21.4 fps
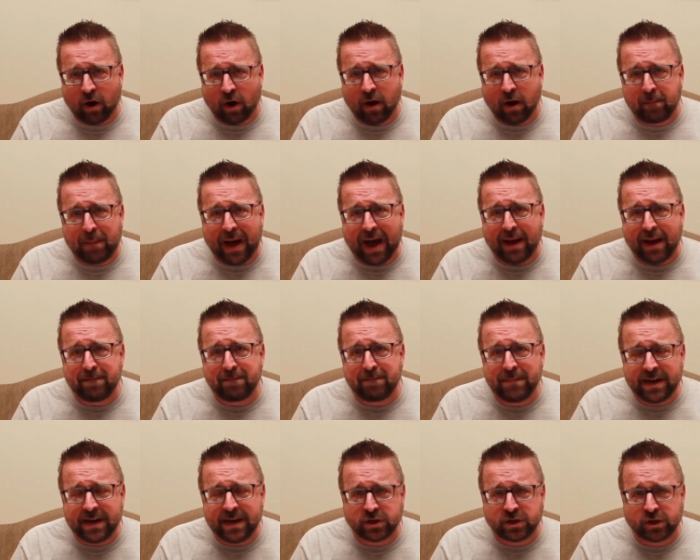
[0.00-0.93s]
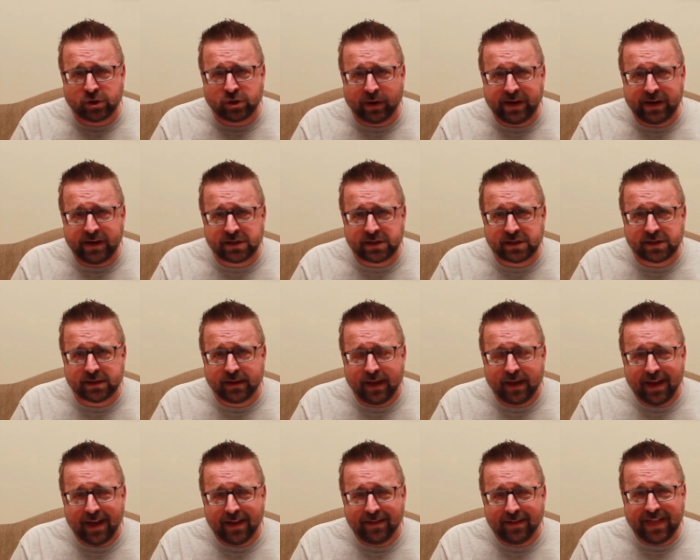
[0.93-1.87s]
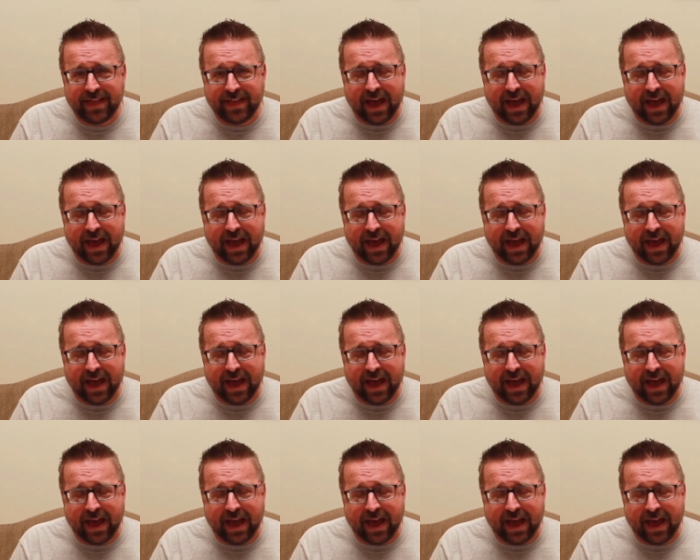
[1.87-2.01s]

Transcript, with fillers: that are upon ministries